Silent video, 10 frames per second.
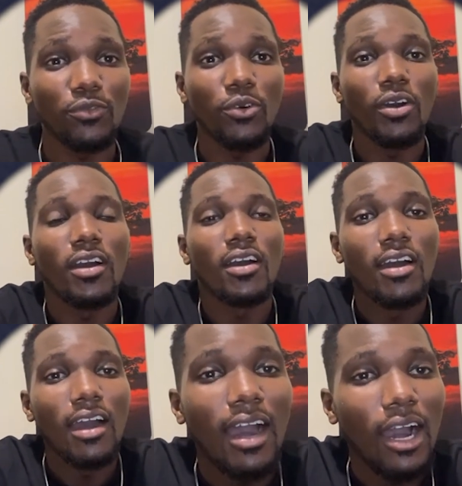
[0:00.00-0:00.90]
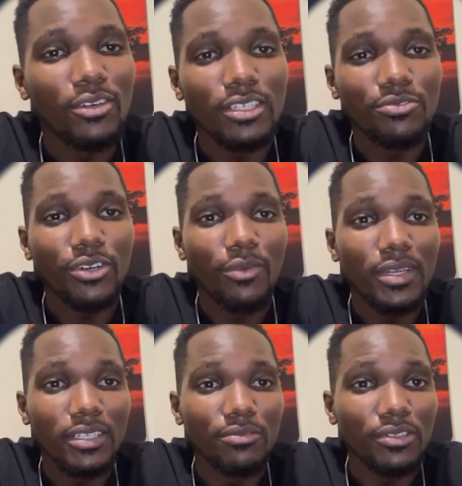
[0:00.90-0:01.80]
all, I wouldn't recommend
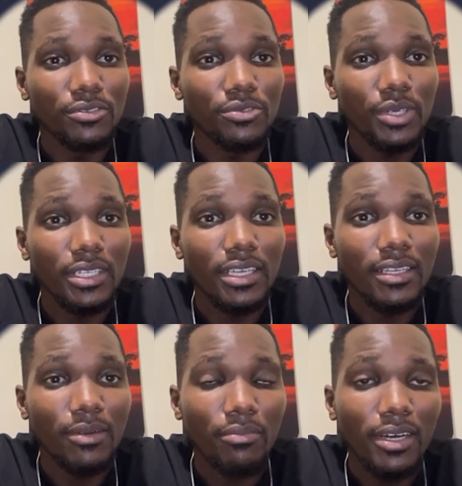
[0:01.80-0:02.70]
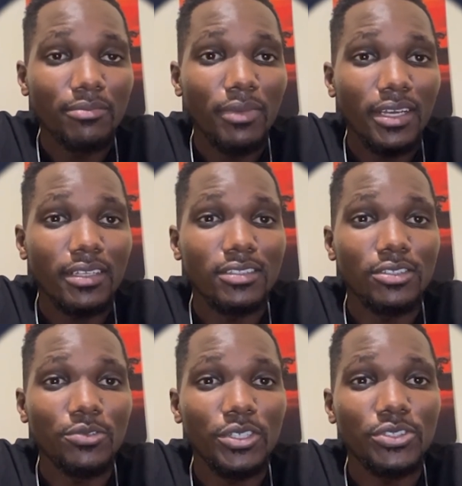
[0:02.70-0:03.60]
anyone to trade in a bad market
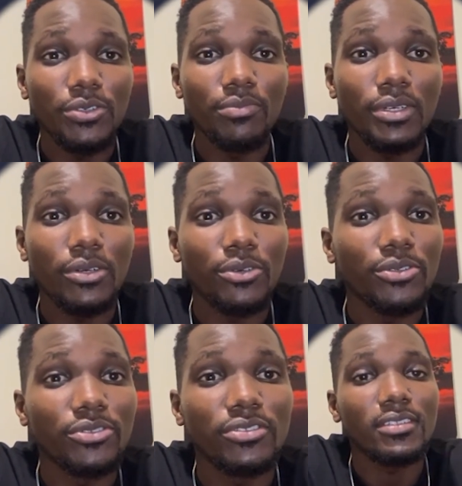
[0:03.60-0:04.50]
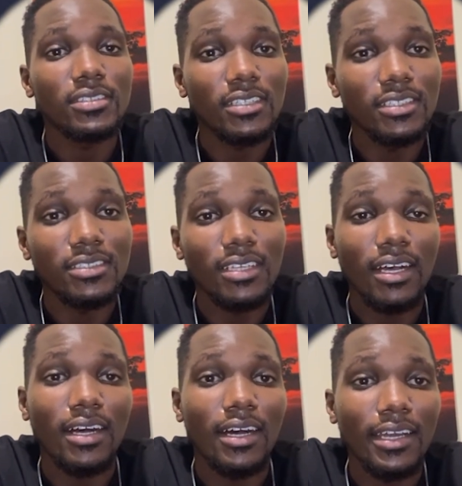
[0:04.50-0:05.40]
situation because chances are
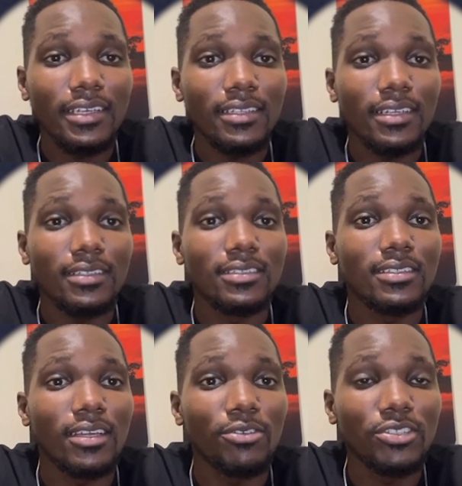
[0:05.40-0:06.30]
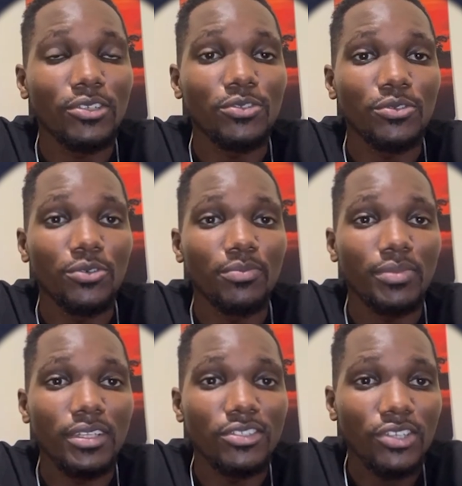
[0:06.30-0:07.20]
high that the results will not be
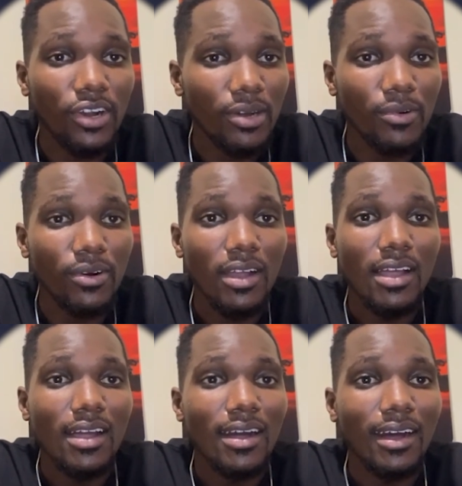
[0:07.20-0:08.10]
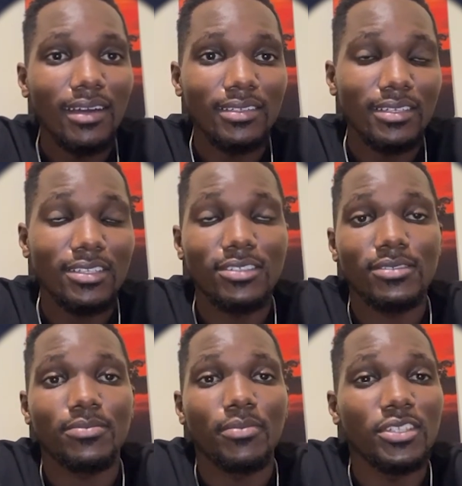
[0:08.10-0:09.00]
desirable and
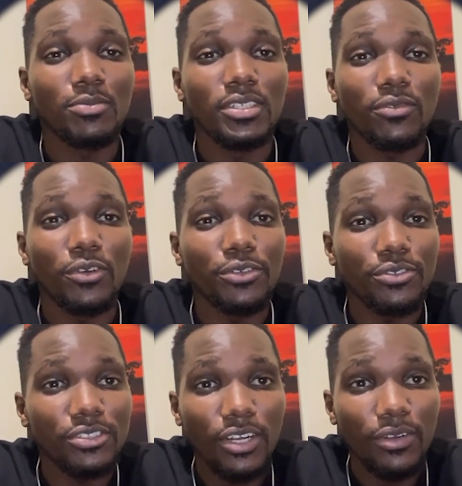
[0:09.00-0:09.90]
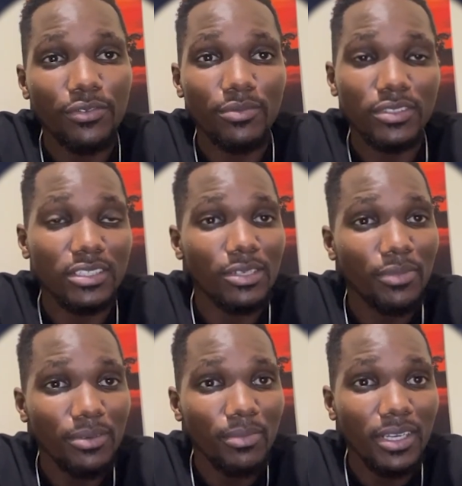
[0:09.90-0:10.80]
it's much better for you to stay away from such a
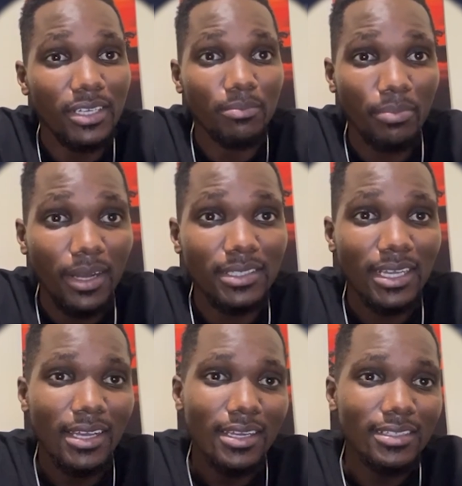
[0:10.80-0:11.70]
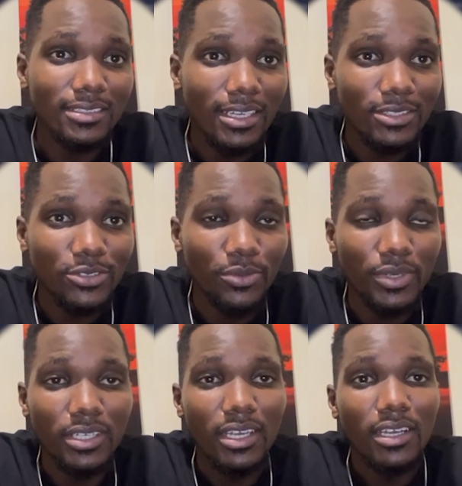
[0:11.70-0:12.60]
bad market. But these guys told
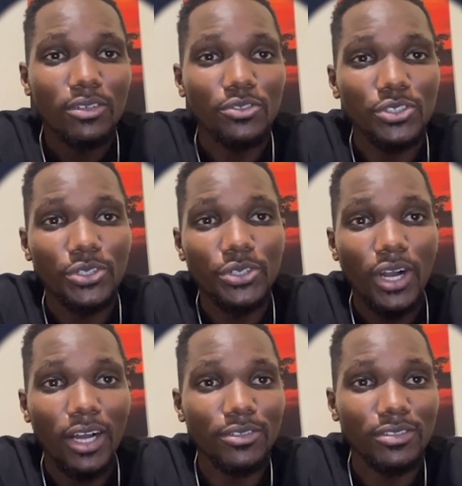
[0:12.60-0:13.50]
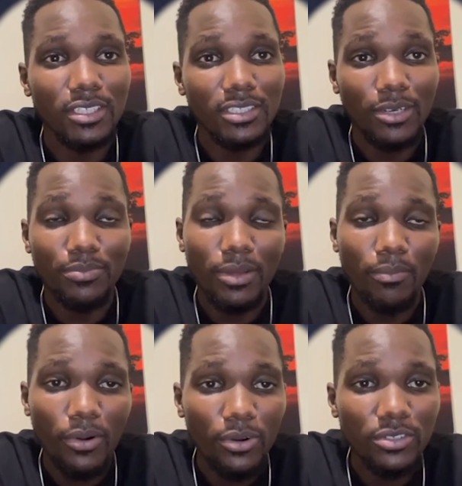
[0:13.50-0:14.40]
me to show you how to set up the
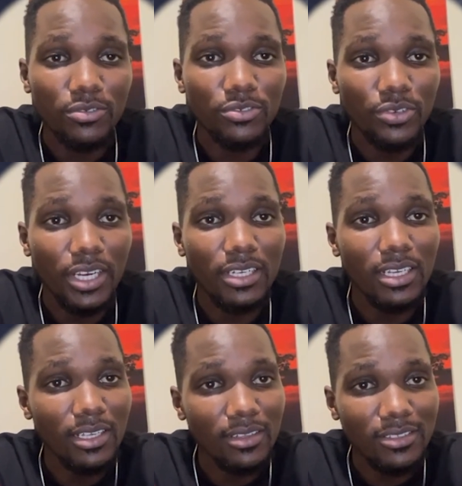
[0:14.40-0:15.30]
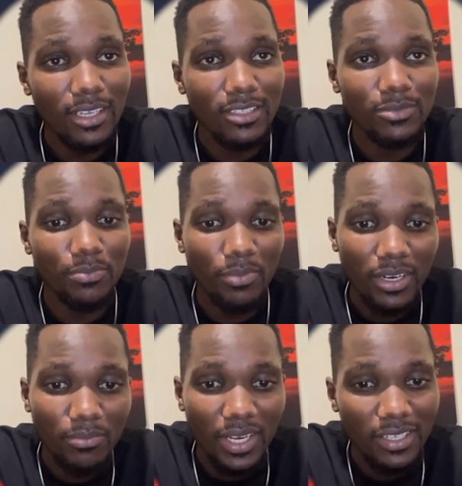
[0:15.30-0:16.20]
bot to trade in such
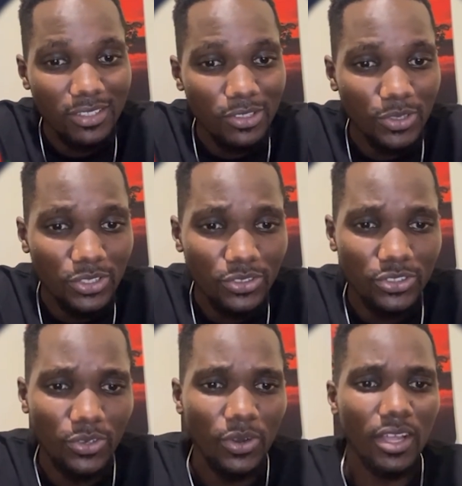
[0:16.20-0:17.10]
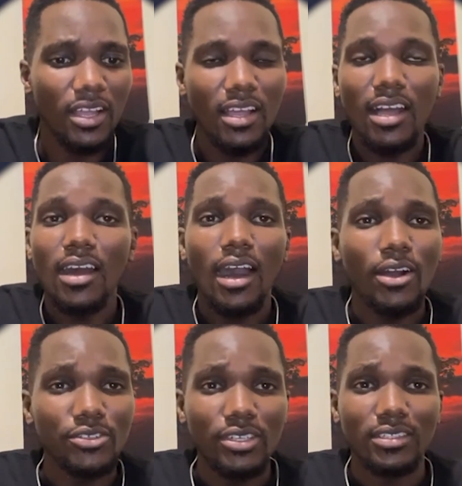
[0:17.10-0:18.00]
bad market situations. So how
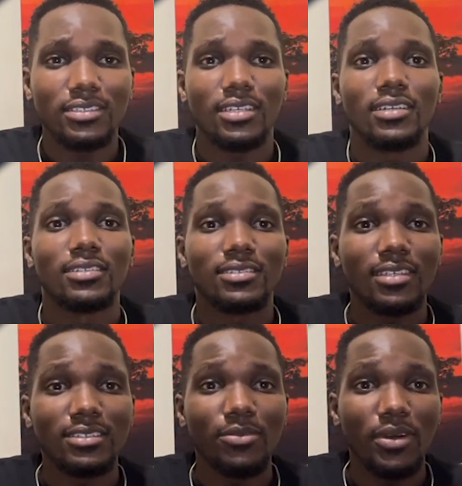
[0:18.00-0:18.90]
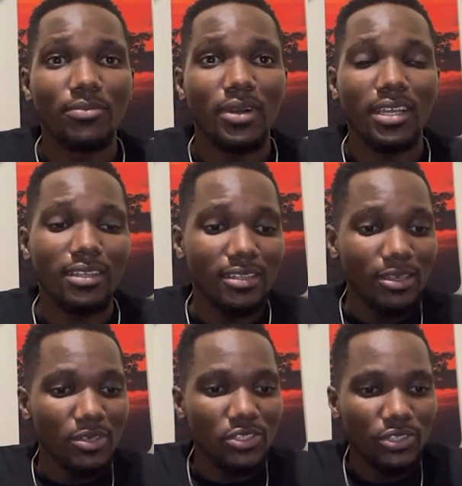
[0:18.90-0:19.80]
do you understand such a bad market? Let
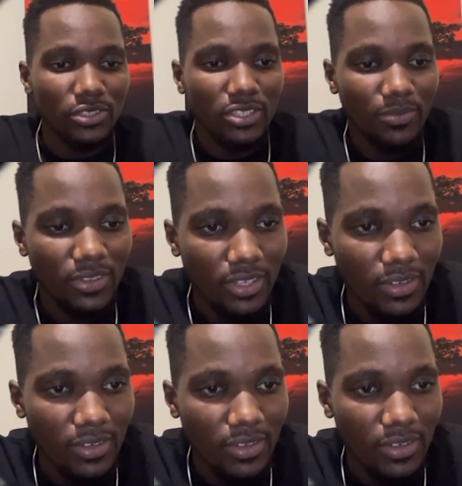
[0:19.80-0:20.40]
me show you something